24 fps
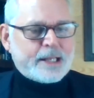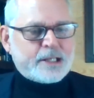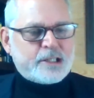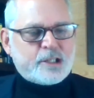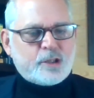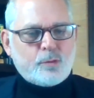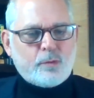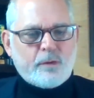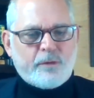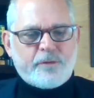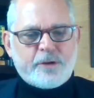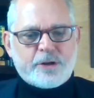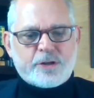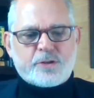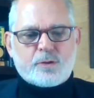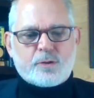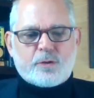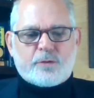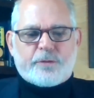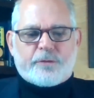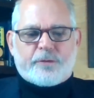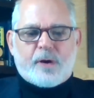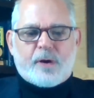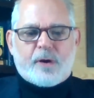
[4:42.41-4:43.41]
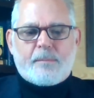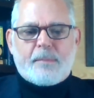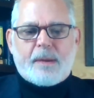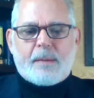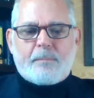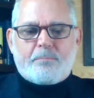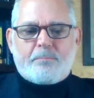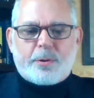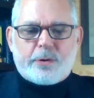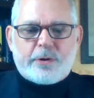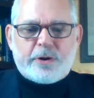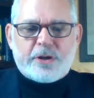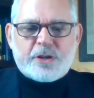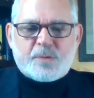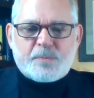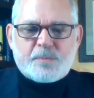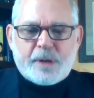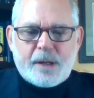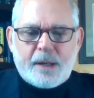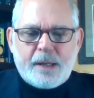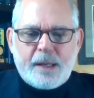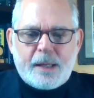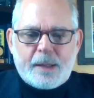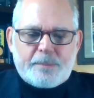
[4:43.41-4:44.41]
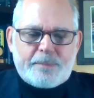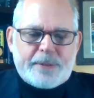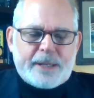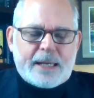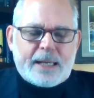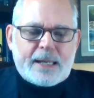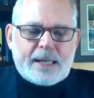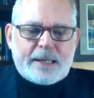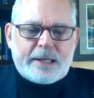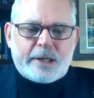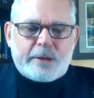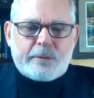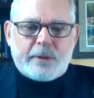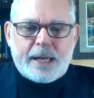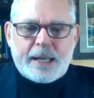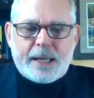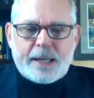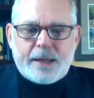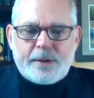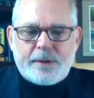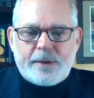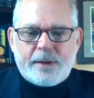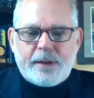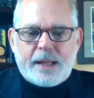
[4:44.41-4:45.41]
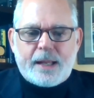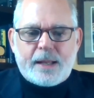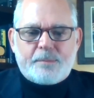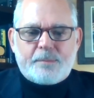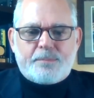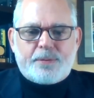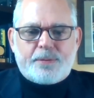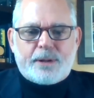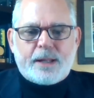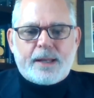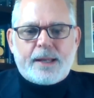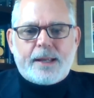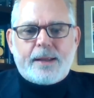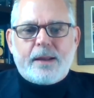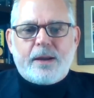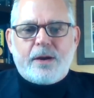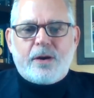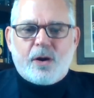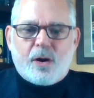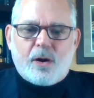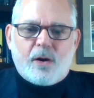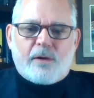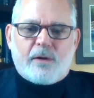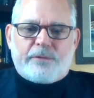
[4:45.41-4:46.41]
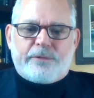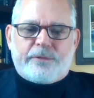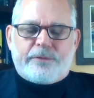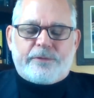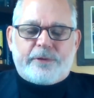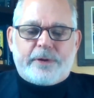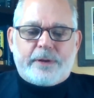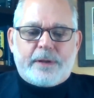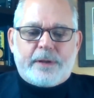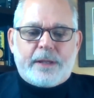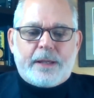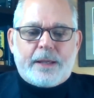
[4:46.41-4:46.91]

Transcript: and two officials from Burisma palling around and playing golf.